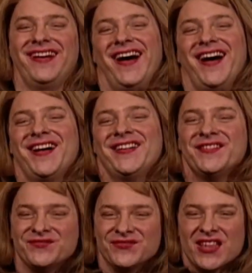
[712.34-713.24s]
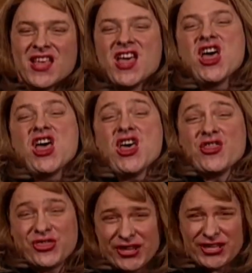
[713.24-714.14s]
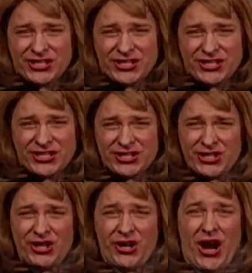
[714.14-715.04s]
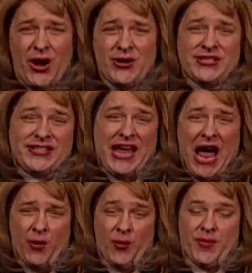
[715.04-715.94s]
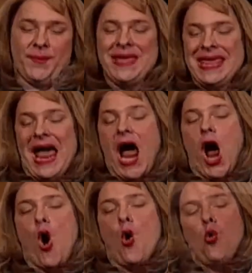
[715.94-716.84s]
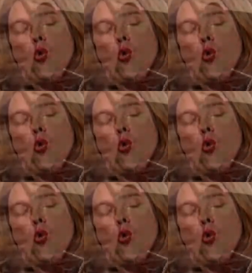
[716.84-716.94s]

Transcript: Oh, I don't know. Um, Letterman, I did Letterman. You did Letterman. That's good to